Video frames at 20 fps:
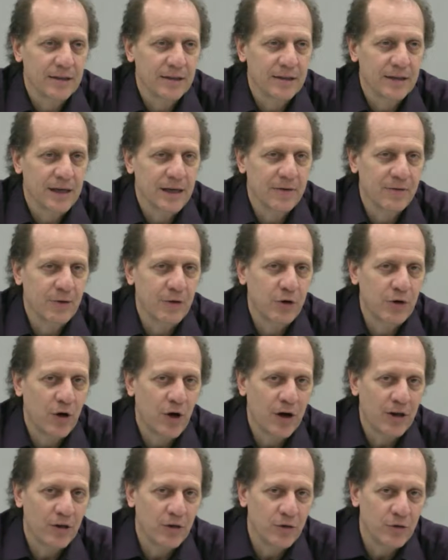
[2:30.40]
if you're
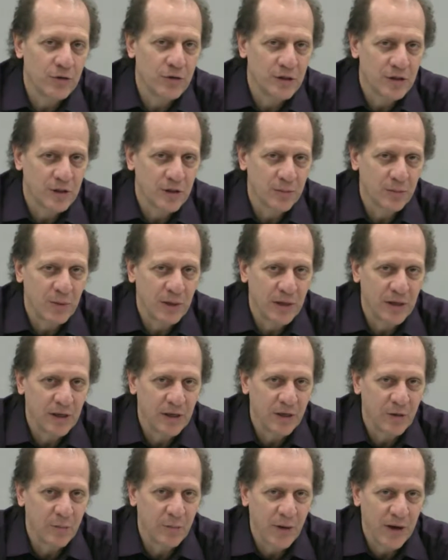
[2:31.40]
not used to
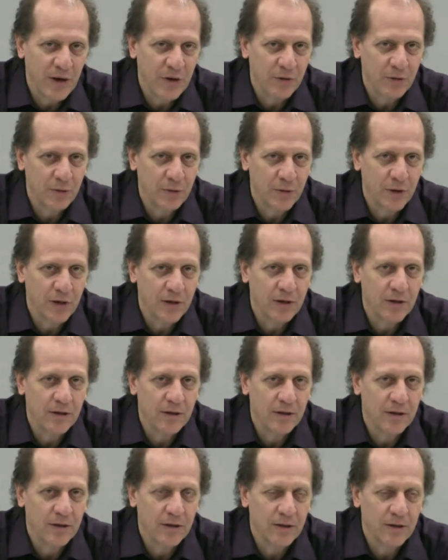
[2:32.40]
being barefoot,
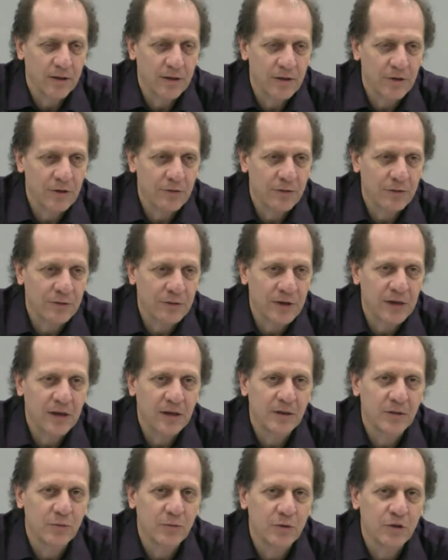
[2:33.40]
your
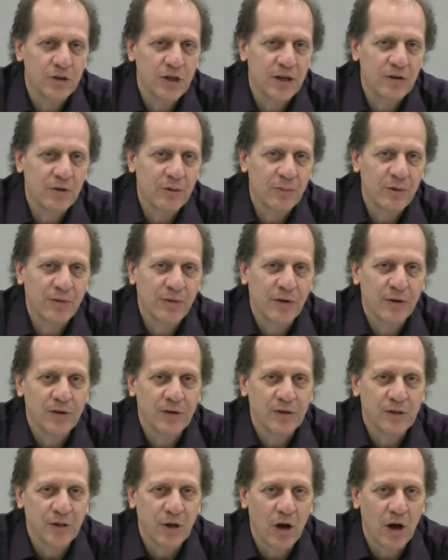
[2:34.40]
feet will generally be very
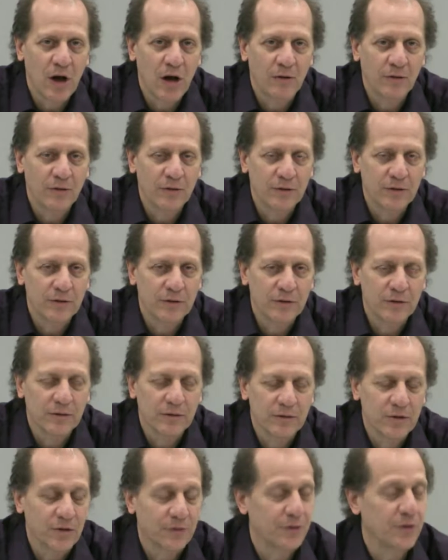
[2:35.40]
soft.
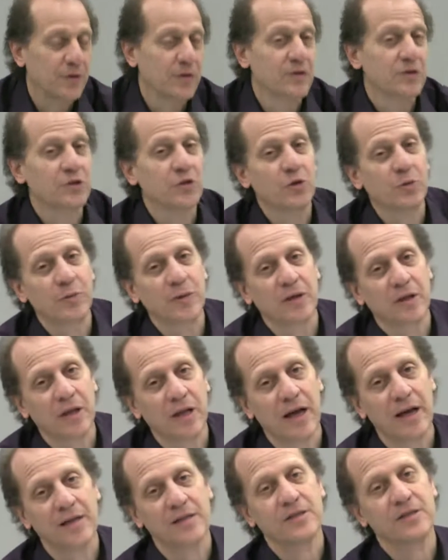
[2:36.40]
So if you're in a Zumba
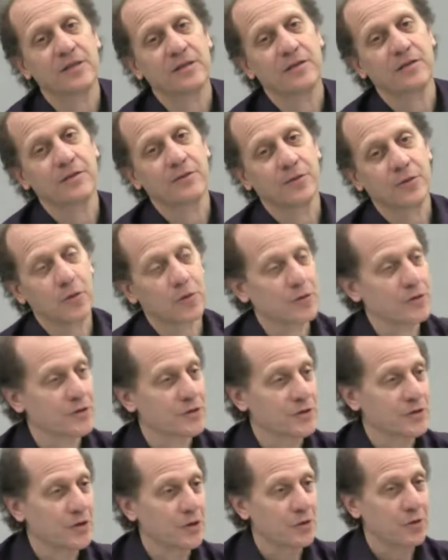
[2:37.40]
class and the floor
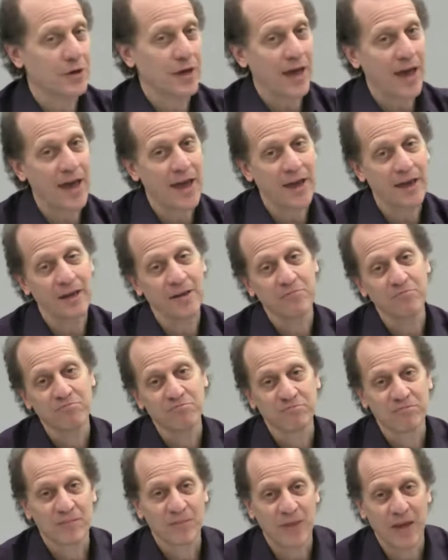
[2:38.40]
is okay,
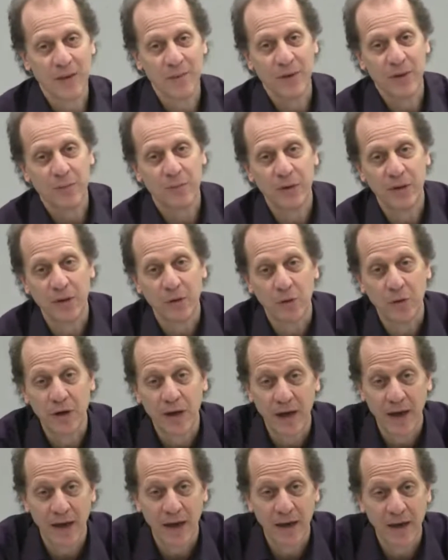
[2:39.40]
that might be
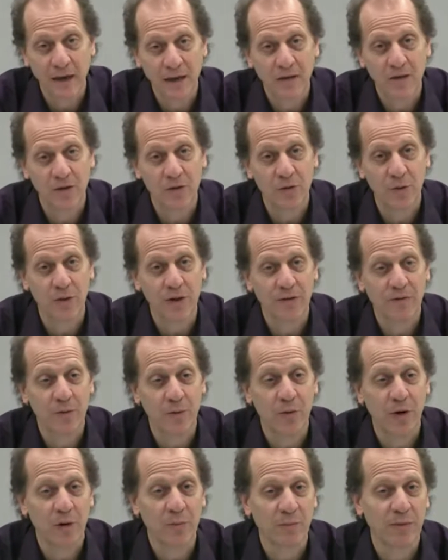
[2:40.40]
okay. You won't have
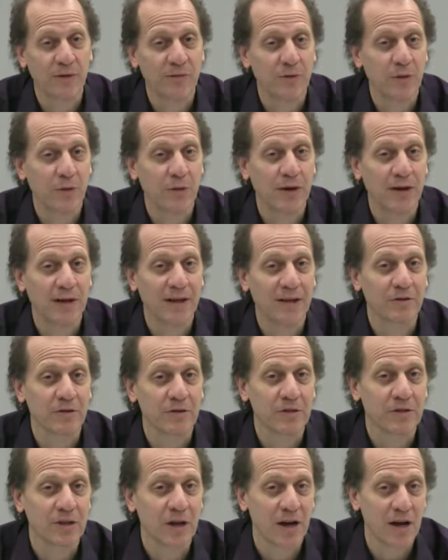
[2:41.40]
the problem. But if you're running
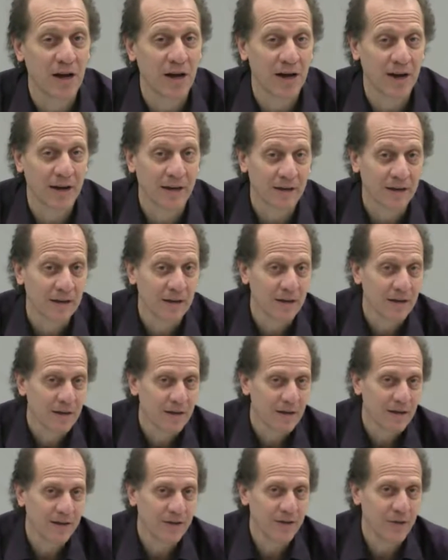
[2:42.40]
outside
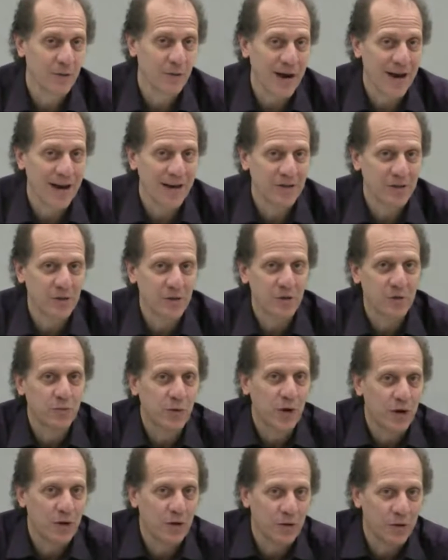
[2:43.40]
on the grass or the
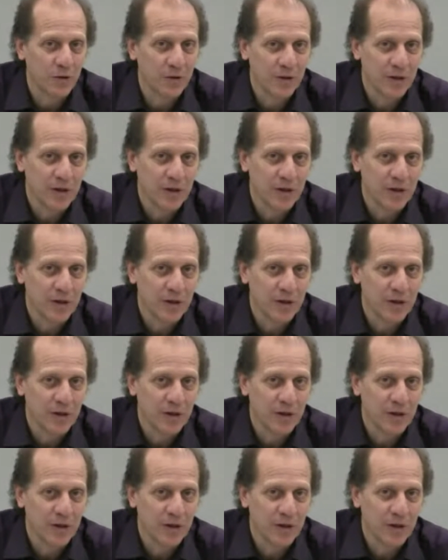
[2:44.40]
road,